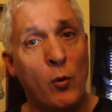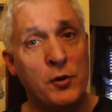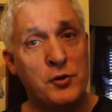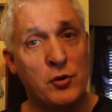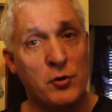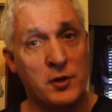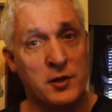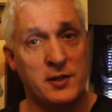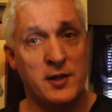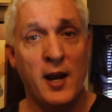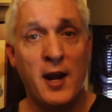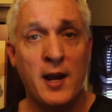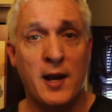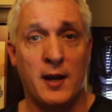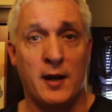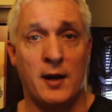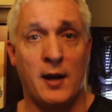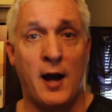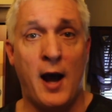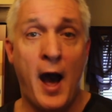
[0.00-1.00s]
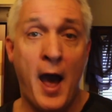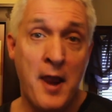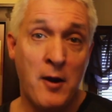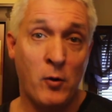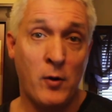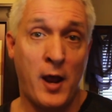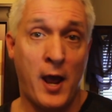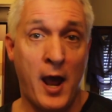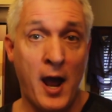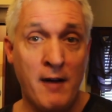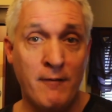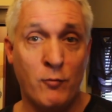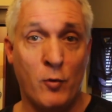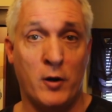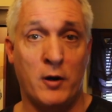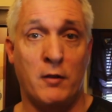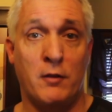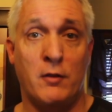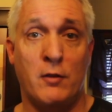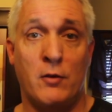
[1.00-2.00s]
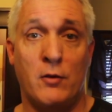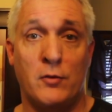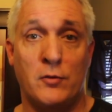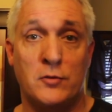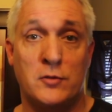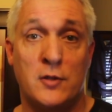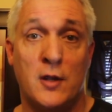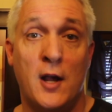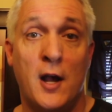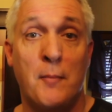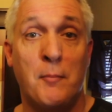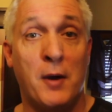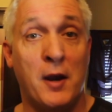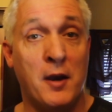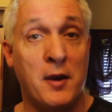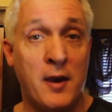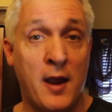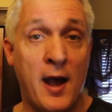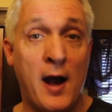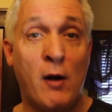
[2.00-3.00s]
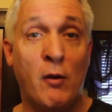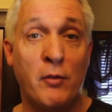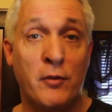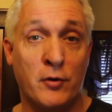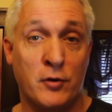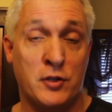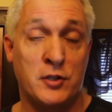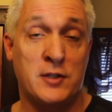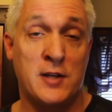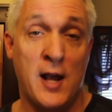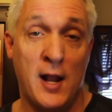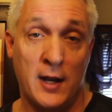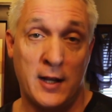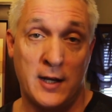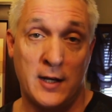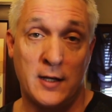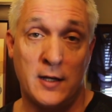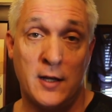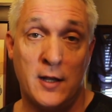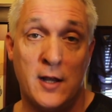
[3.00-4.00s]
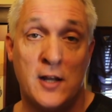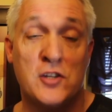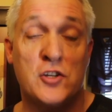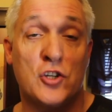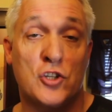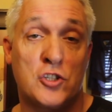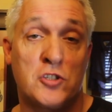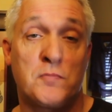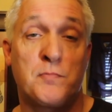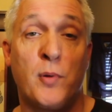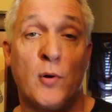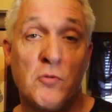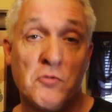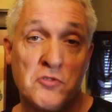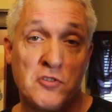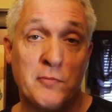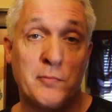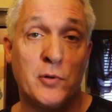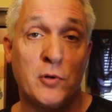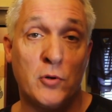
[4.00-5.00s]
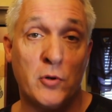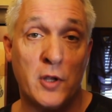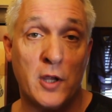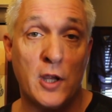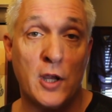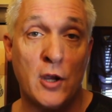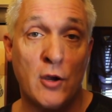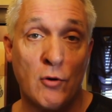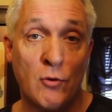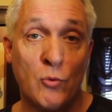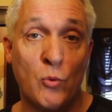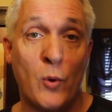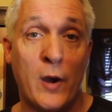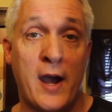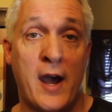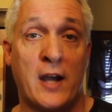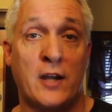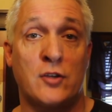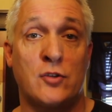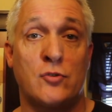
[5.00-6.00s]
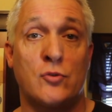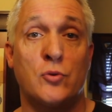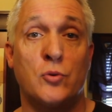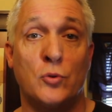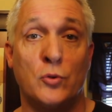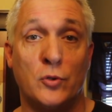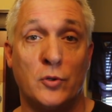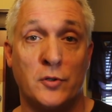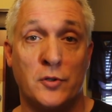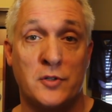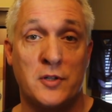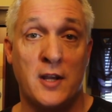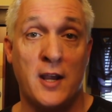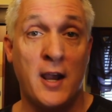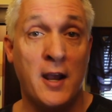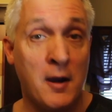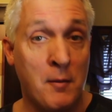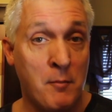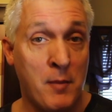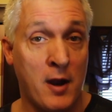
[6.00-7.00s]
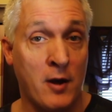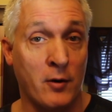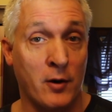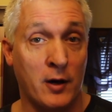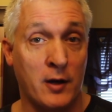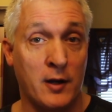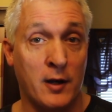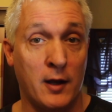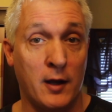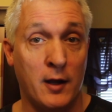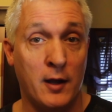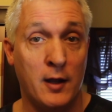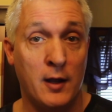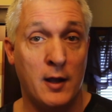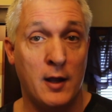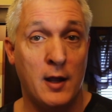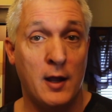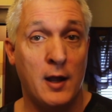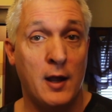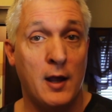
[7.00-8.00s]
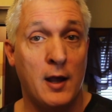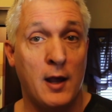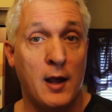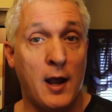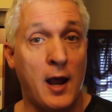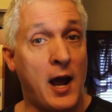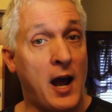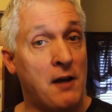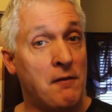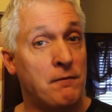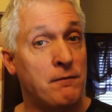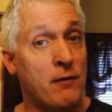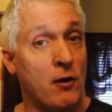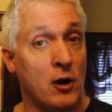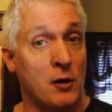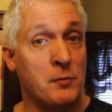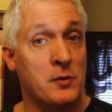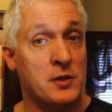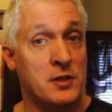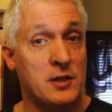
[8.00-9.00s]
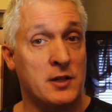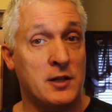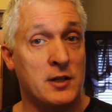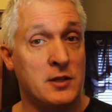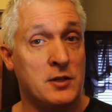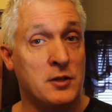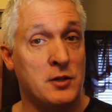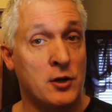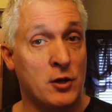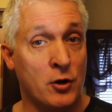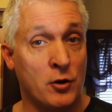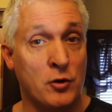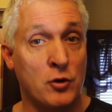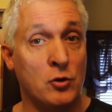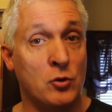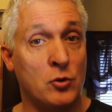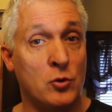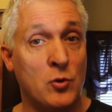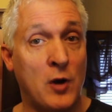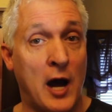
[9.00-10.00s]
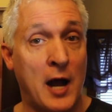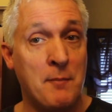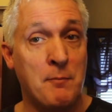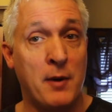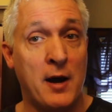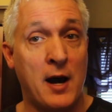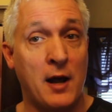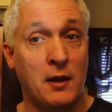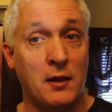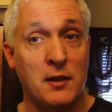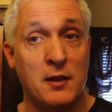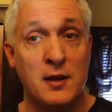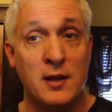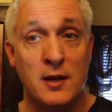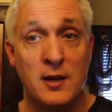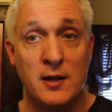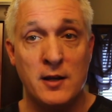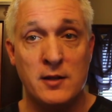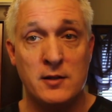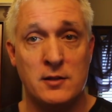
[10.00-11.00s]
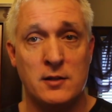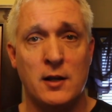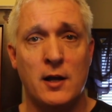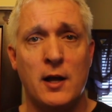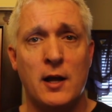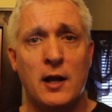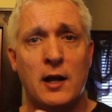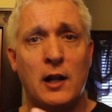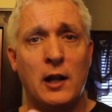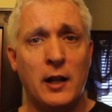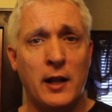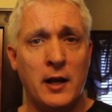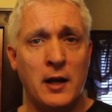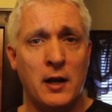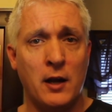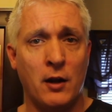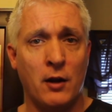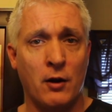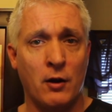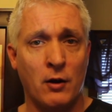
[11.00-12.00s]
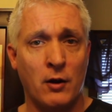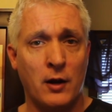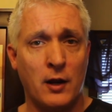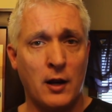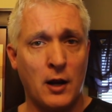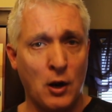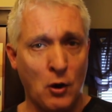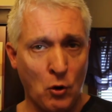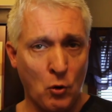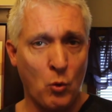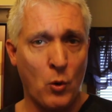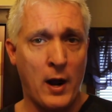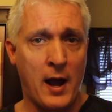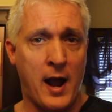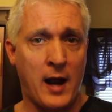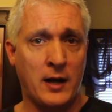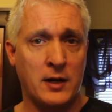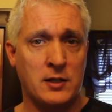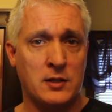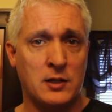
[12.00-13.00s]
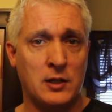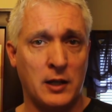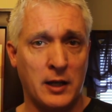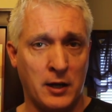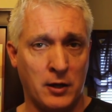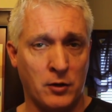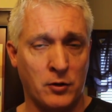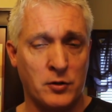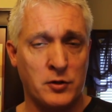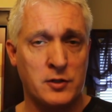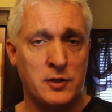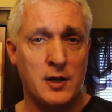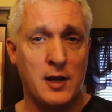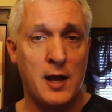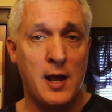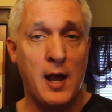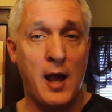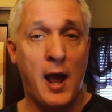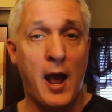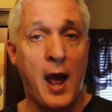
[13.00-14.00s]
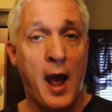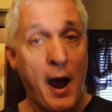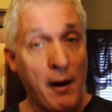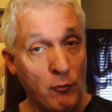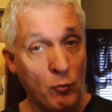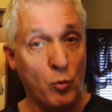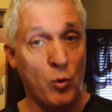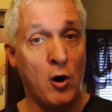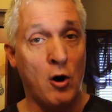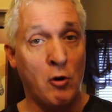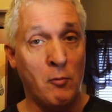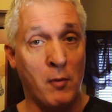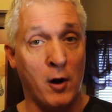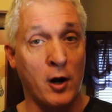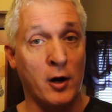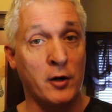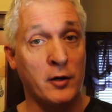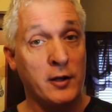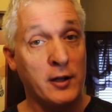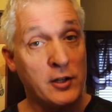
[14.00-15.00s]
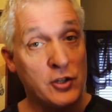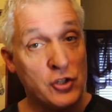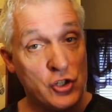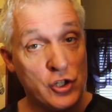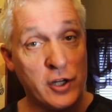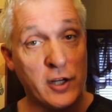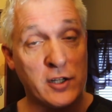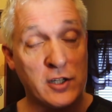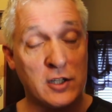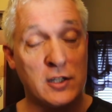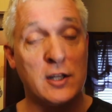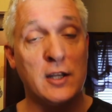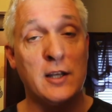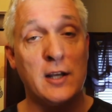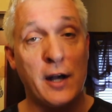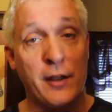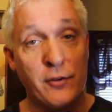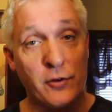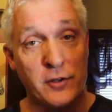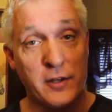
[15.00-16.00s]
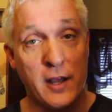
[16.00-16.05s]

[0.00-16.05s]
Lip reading: what you're saying. I don't have one of those. But now they're selling disposable earwax tools in America at pharmacies near you. I bought these Clinere earwax cleaners at Walmart just the other